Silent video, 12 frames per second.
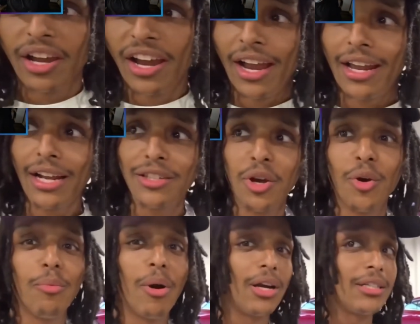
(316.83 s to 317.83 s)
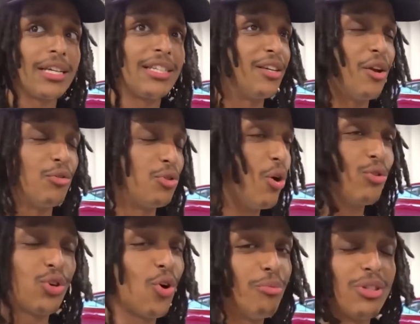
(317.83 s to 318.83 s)
And I told Marcus, I said, yo, don't
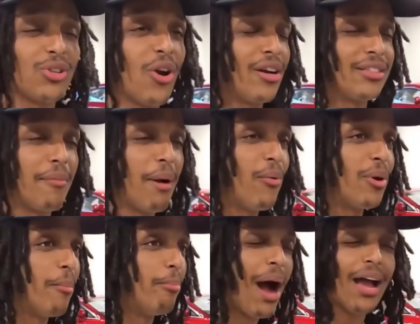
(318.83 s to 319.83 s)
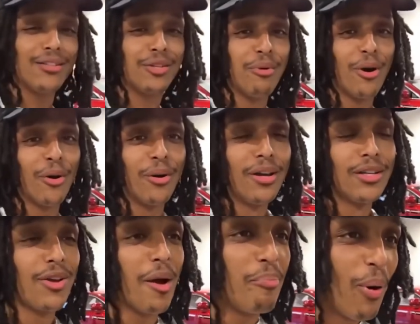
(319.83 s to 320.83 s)
show him this car because I might want to buy it tomorrow.
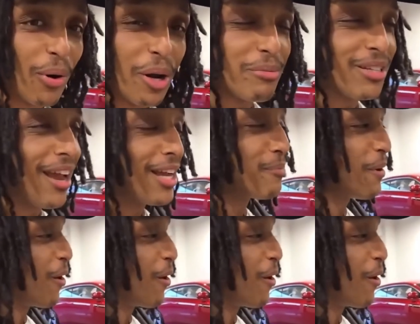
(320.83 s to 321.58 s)
So I pulled up today. I spent